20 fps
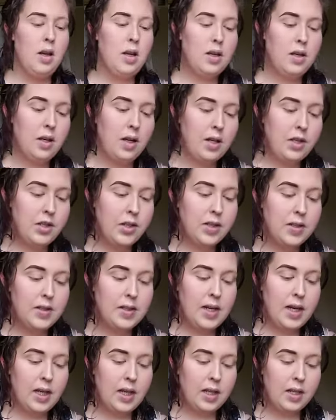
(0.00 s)
And I
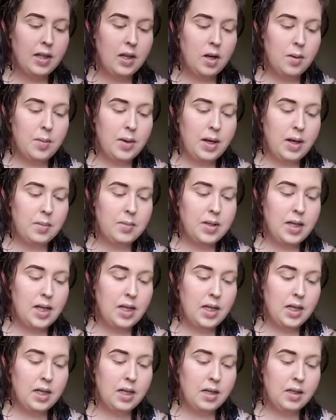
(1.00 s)
just take a little bit, I'm
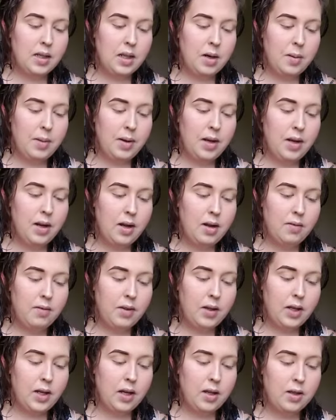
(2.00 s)
taking a little bit
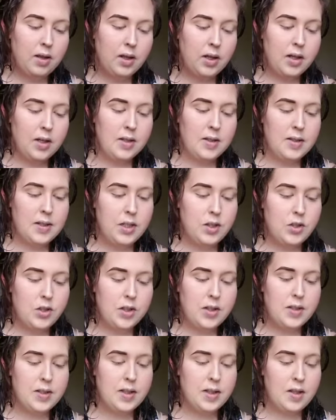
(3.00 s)
of the color
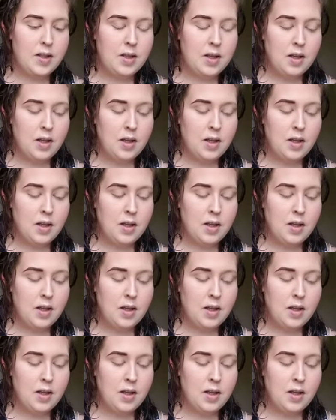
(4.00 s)
Citrus